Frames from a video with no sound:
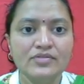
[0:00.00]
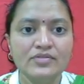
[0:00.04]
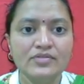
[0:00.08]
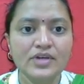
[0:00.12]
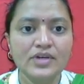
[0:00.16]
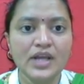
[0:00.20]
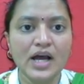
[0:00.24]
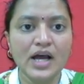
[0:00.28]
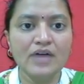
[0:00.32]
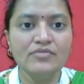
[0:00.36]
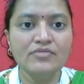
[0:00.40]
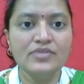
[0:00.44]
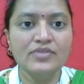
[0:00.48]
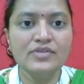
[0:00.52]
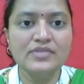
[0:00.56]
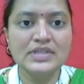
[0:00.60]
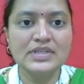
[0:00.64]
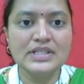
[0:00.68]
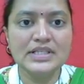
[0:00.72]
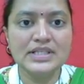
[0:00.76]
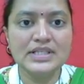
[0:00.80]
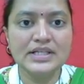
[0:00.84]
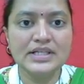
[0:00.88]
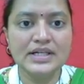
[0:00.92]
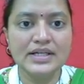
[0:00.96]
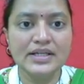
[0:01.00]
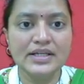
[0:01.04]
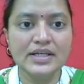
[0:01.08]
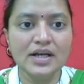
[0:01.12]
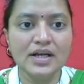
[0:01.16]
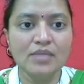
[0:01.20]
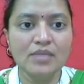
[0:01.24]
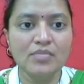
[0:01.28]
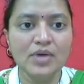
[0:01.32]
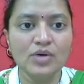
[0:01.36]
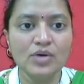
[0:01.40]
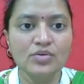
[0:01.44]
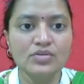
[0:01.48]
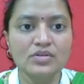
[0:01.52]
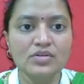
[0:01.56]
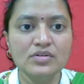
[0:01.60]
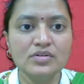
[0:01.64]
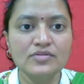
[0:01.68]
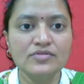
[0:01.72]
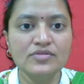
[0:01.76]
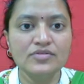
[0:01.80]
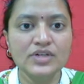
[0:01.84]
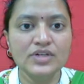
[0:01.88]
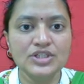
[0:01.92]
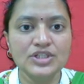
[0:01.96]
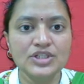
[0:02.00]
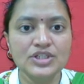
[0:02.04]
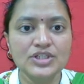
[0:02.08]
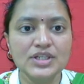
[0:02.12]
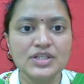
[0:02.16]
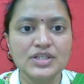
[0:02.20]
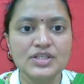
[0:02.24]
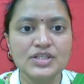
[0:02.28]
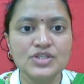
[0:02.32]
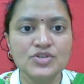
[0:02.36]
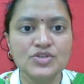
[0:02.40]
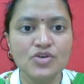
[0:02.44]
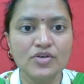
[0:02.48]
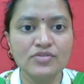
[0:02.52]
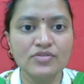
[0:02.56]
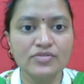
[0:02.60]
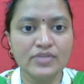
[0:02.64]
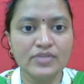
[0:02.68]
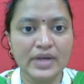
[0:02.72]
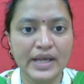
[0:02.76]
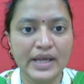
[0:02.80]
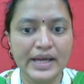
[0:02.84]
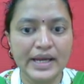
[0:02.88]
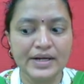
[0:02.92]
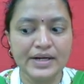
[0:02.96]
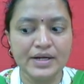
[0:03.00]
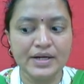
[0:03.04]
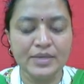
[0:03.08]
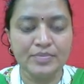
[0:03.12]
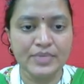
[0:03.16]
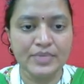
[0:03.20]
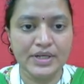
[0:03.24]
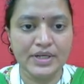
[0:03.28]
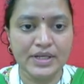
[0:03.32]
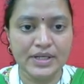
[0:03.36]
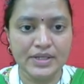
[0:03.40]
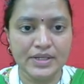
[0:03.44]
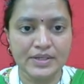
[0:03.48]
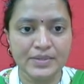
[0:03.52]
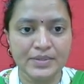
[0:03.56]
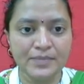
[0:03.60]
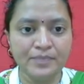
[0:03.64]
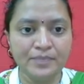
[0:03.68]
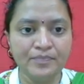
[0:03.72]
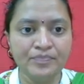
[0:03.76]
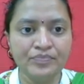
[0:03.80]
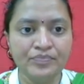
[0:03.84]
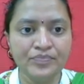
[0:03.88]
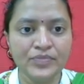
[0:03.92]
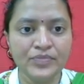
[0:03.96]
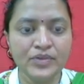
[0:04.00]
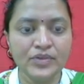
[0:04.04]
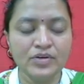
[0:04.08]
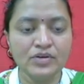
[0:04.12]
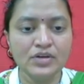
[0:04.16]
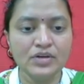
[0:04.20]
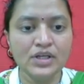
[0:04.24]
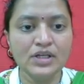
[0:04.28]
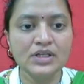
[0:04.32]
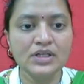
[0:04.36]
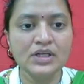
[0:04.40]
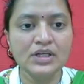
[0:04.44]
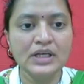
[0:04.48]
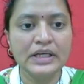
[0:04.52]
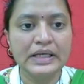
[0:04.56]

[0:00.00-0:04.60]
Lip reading: Now we will study about functions of entrepreneur. Okay.